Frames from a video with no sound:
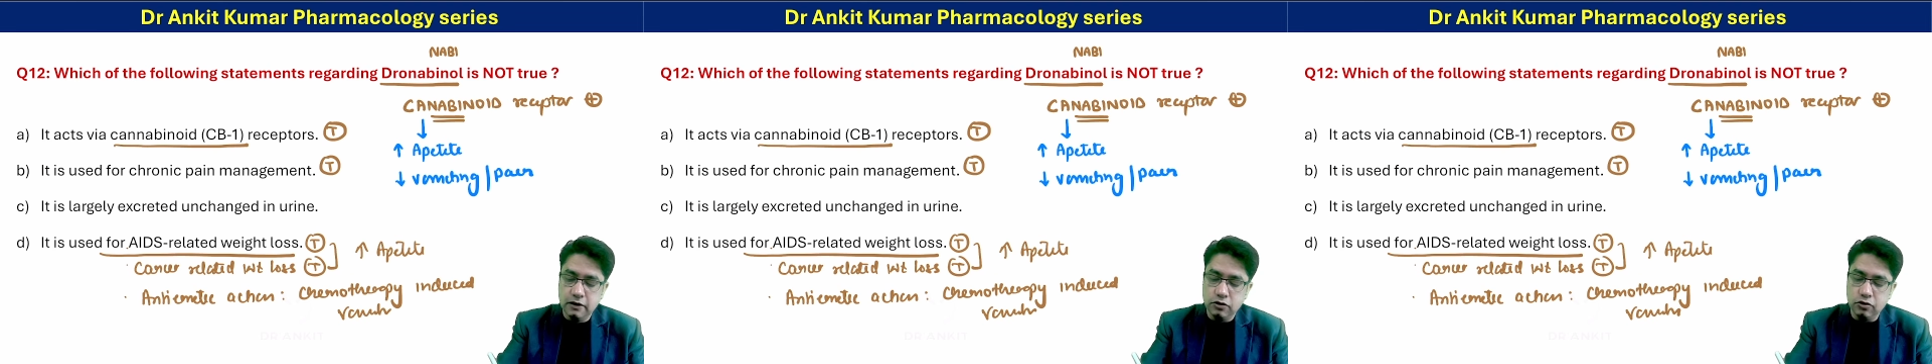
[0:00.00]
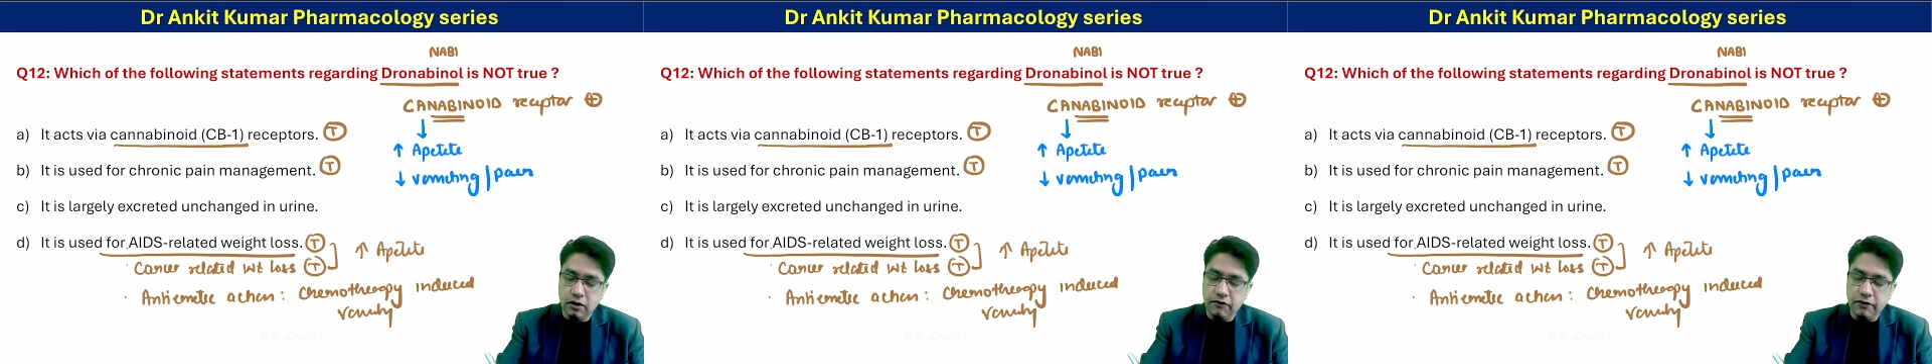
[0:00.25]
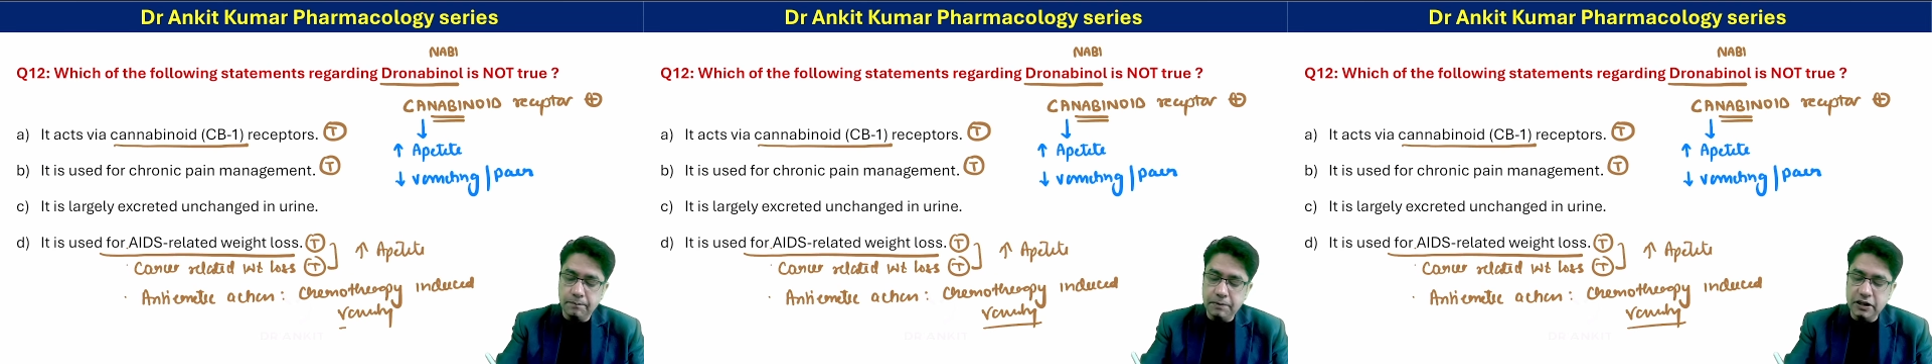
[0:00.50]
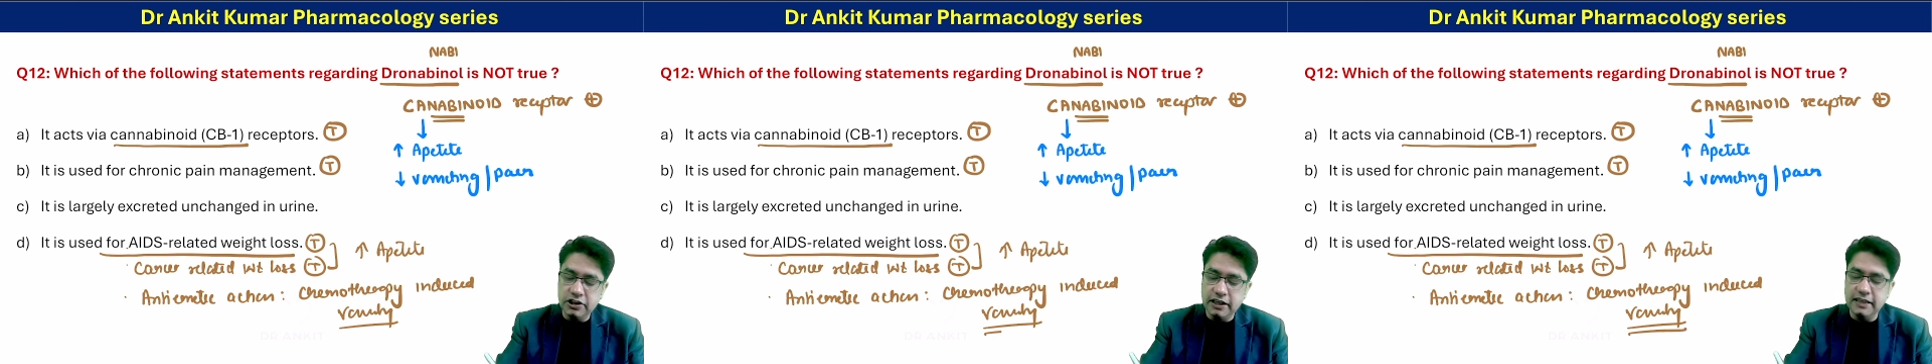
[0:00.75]
So if a
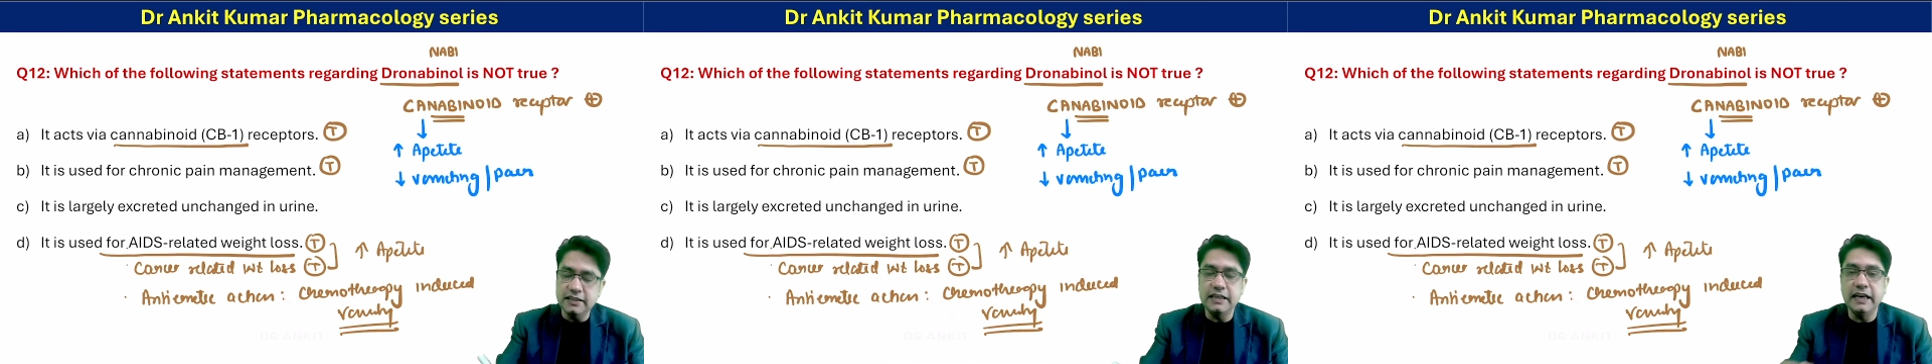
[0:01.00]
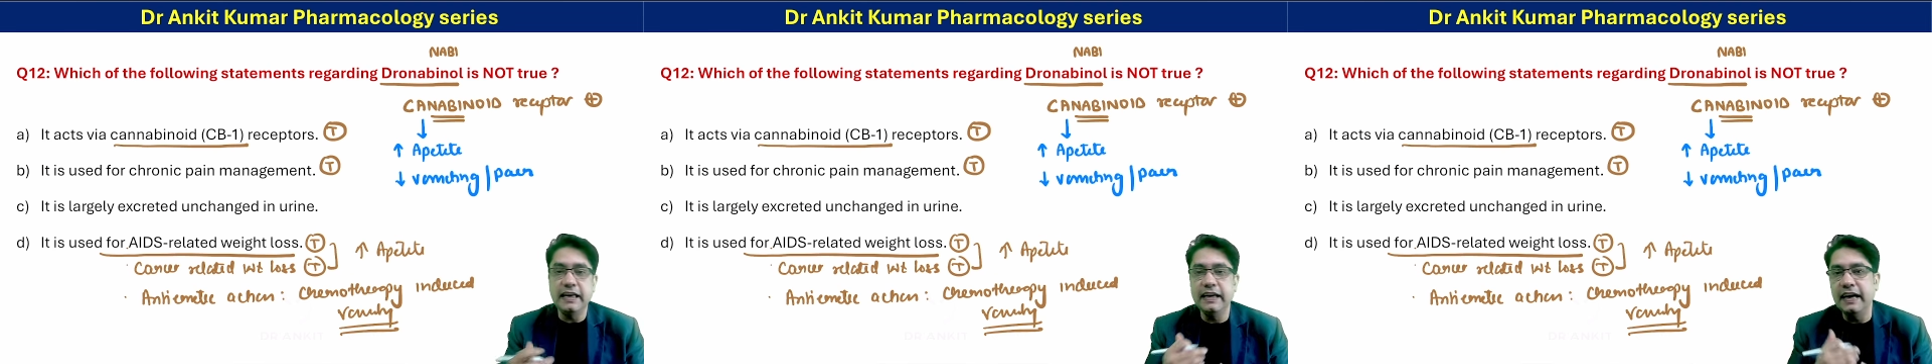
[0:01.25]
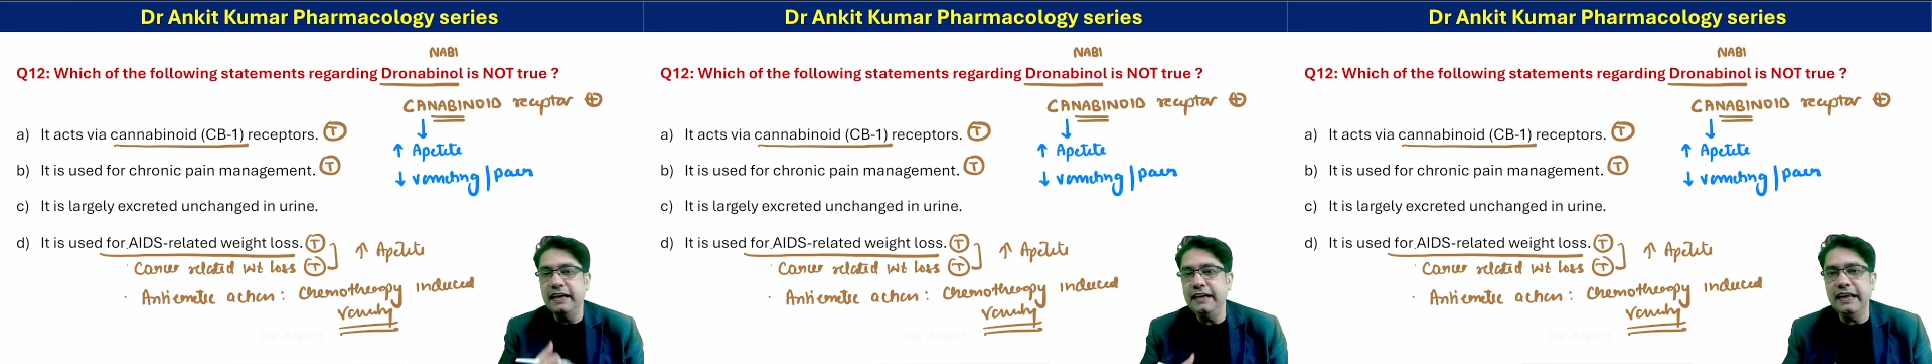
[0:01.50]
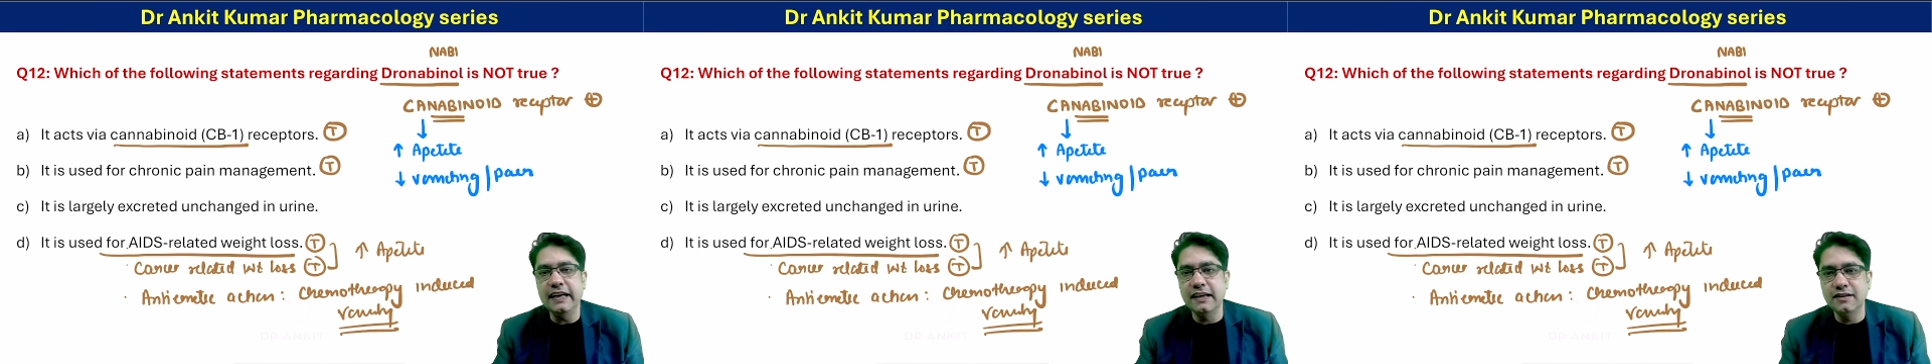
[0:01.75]
patient is taking
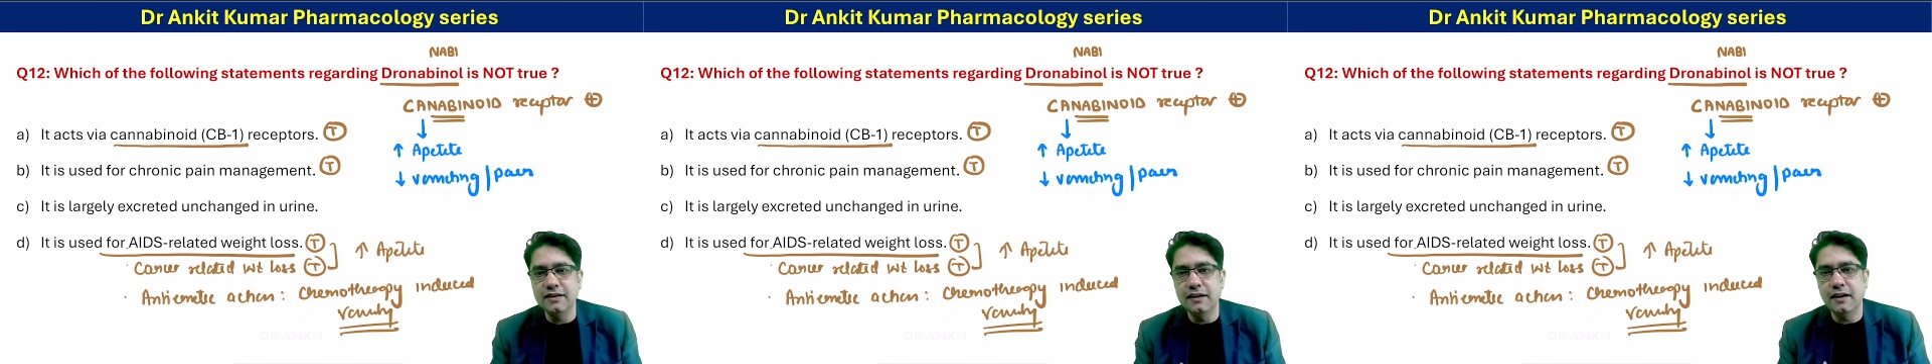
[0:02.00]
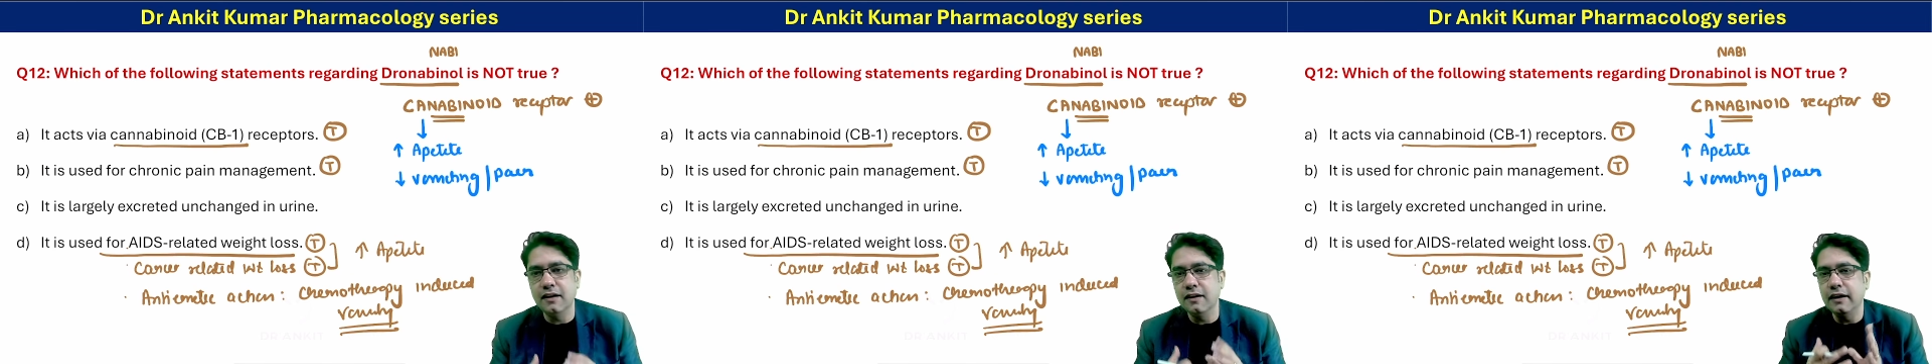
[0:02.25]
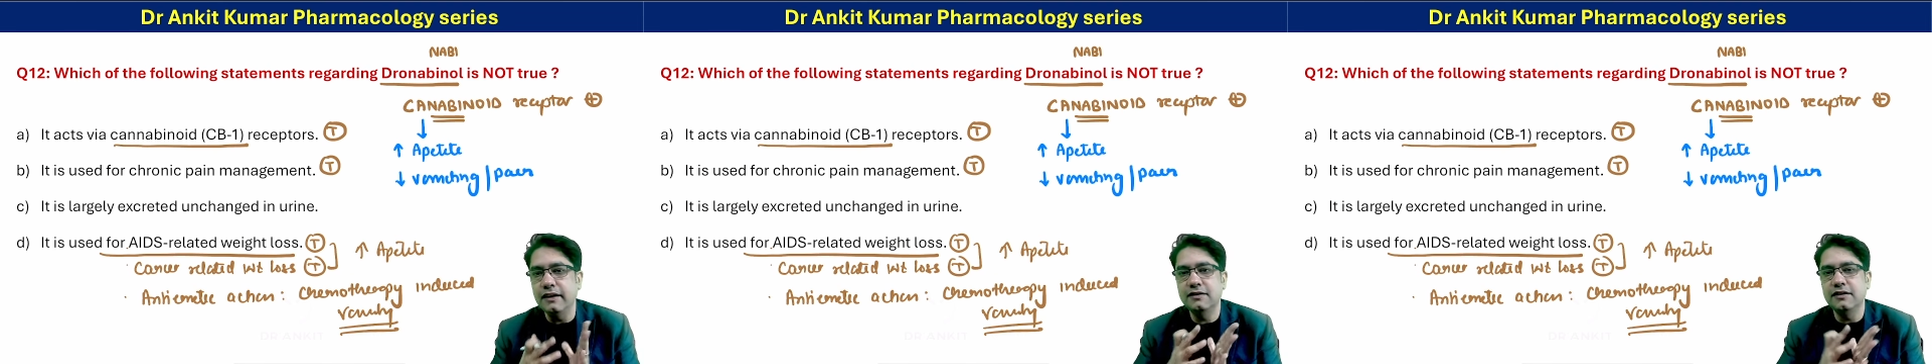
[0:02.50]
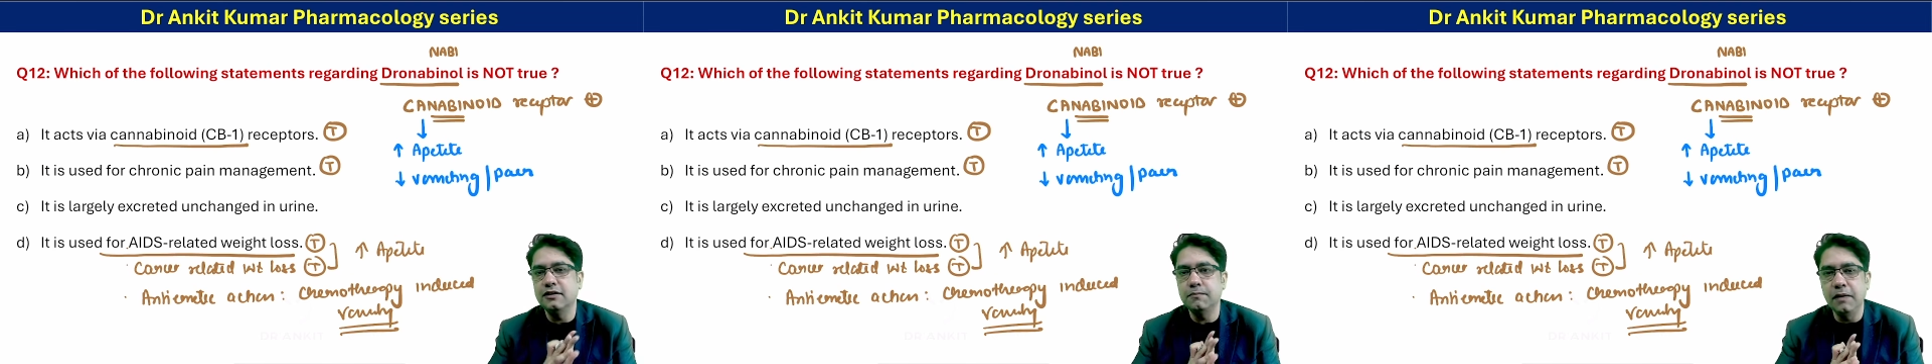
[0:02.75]
anti-cancer drug like
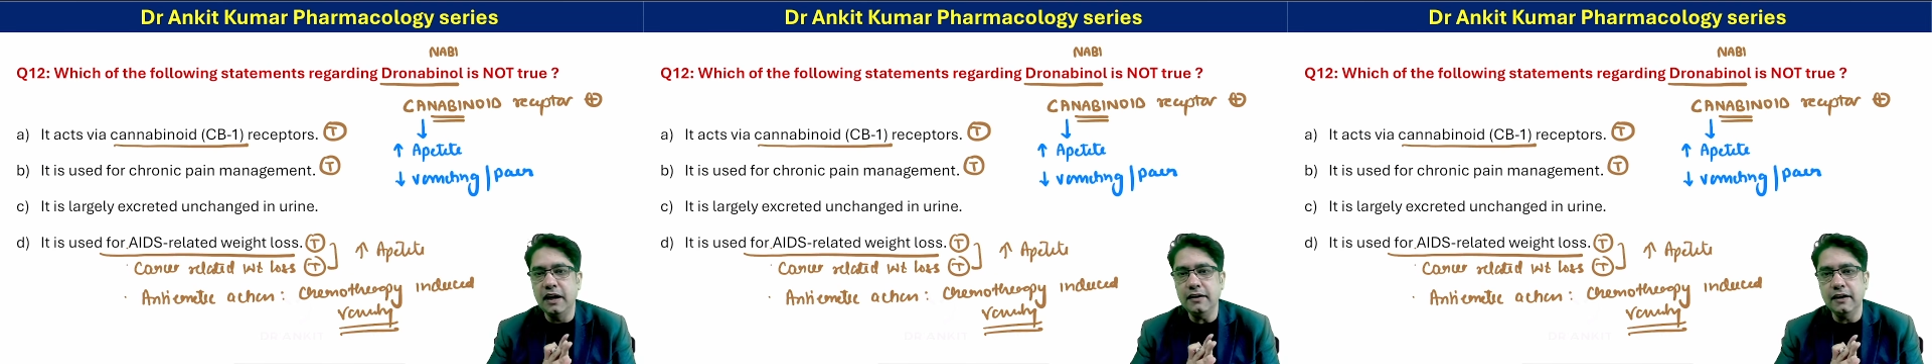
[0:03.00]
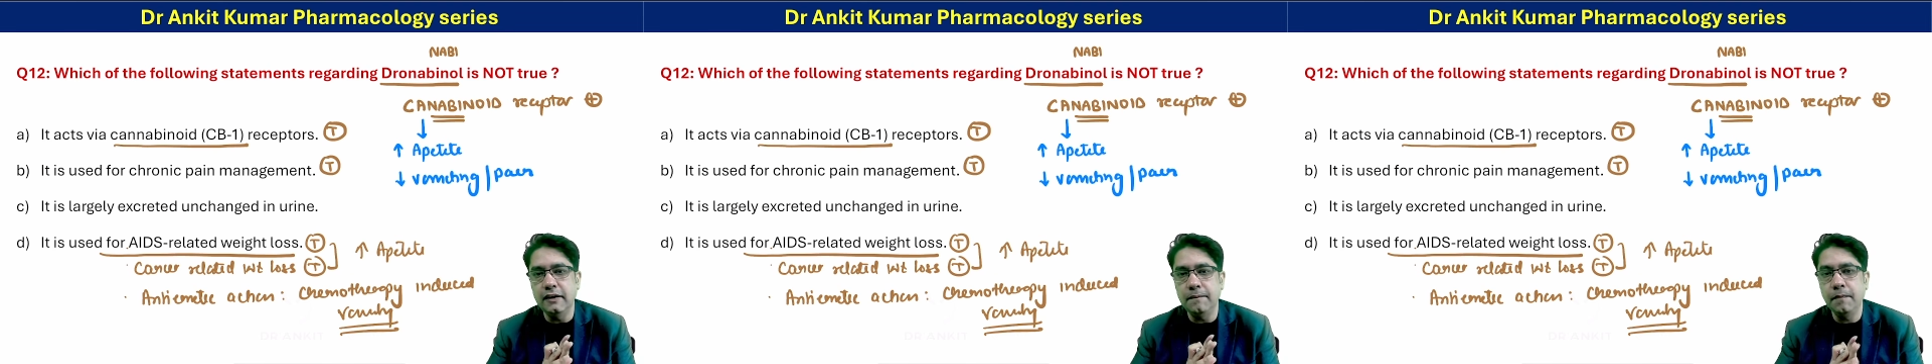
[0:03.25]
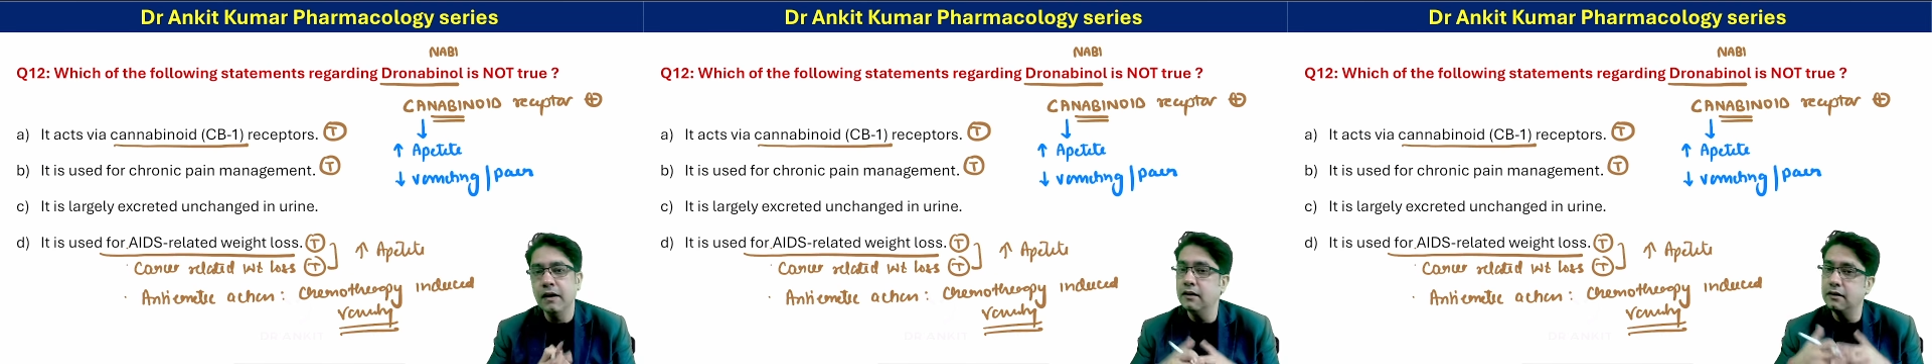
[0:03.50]
cisplatin,